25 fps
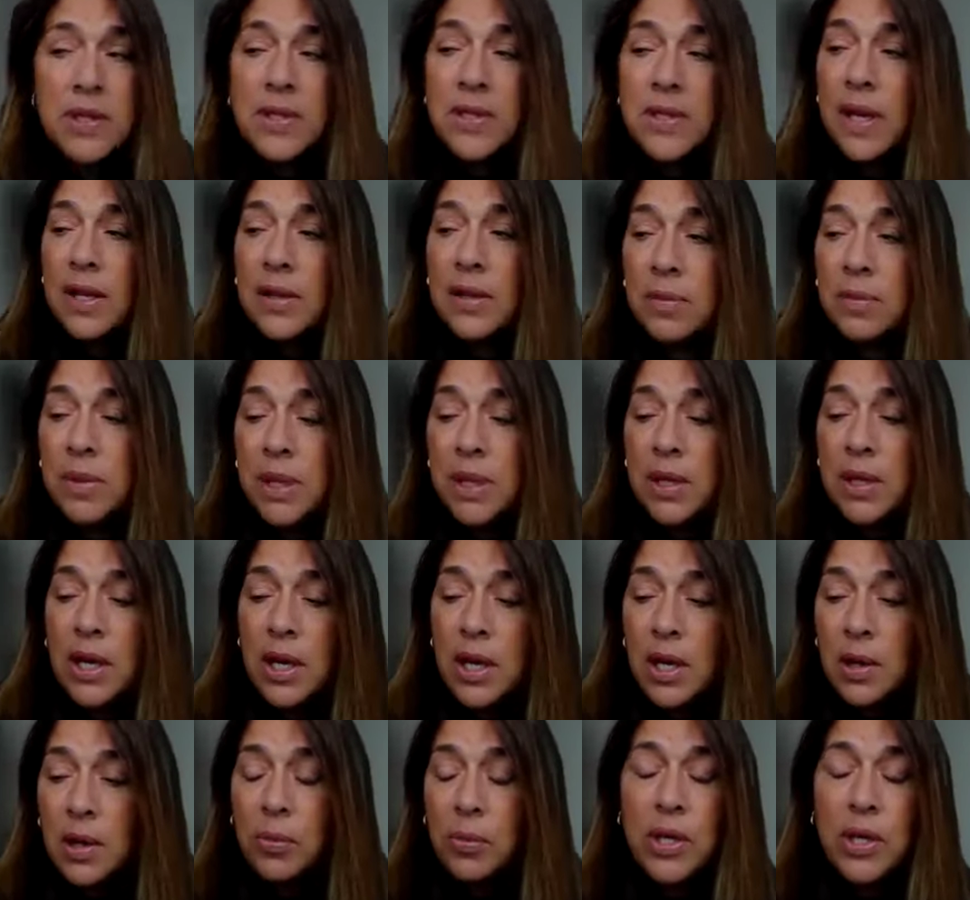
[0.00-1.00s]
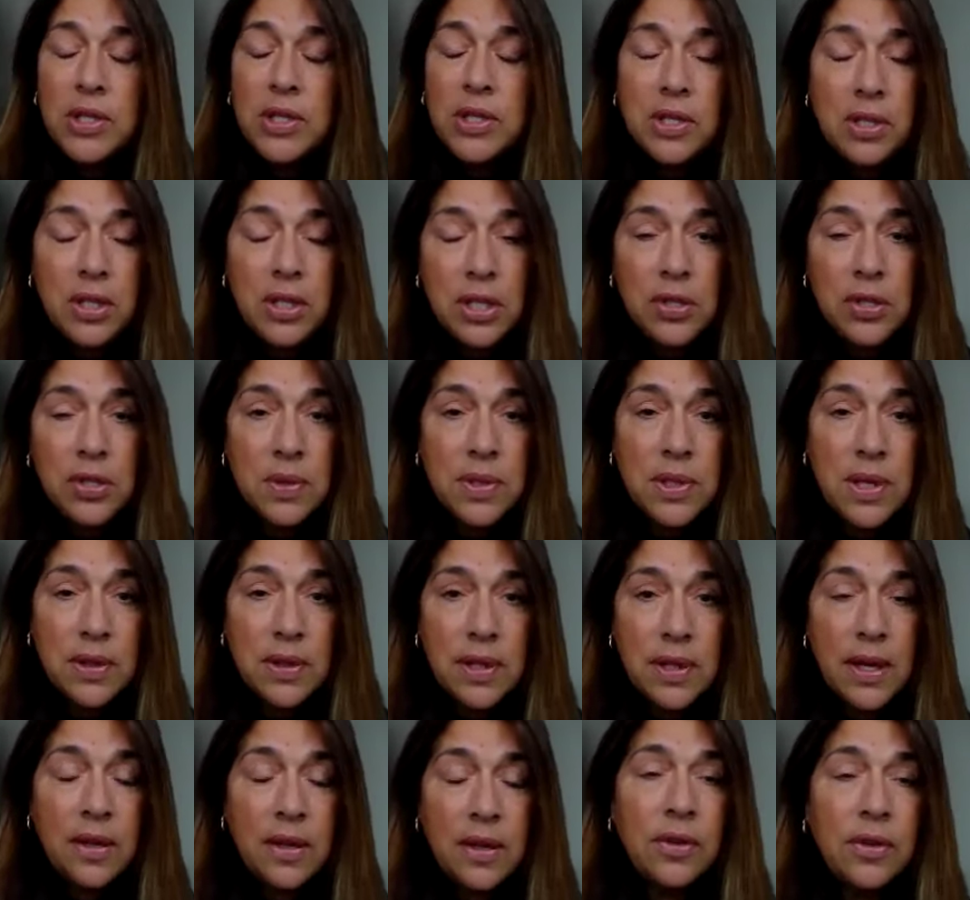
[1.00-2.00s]
side of me, Preston Tisch was on
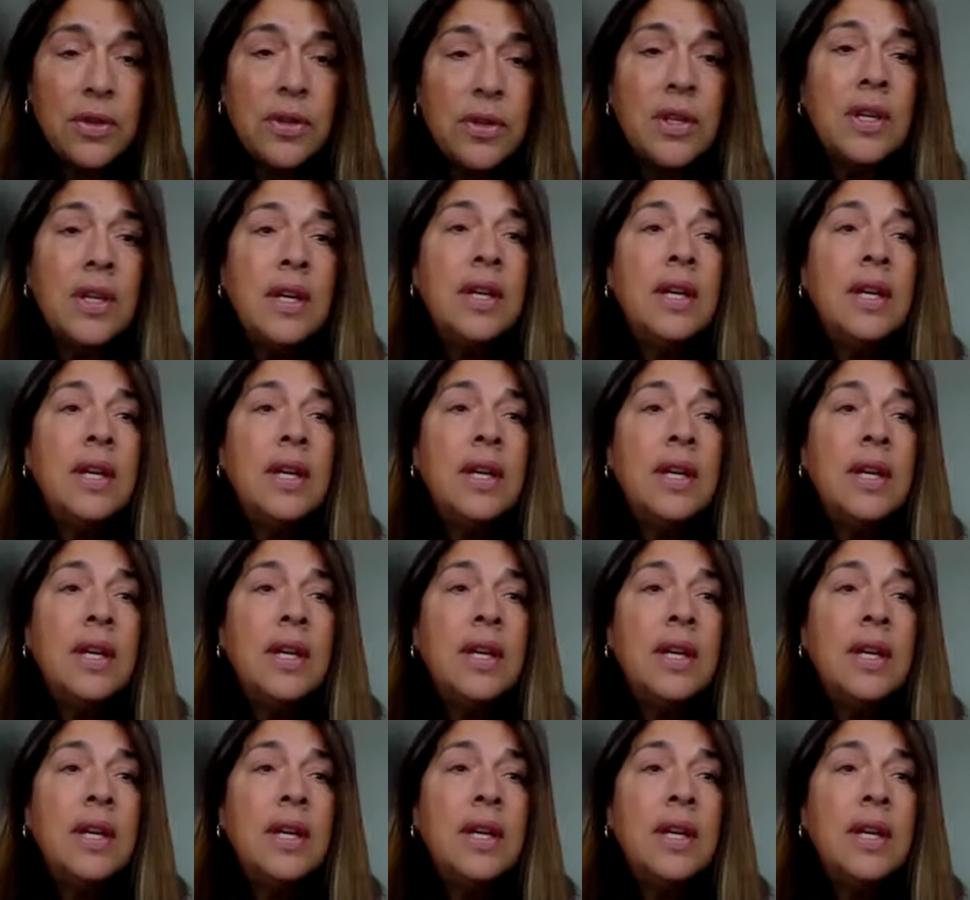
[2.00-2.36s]
the other.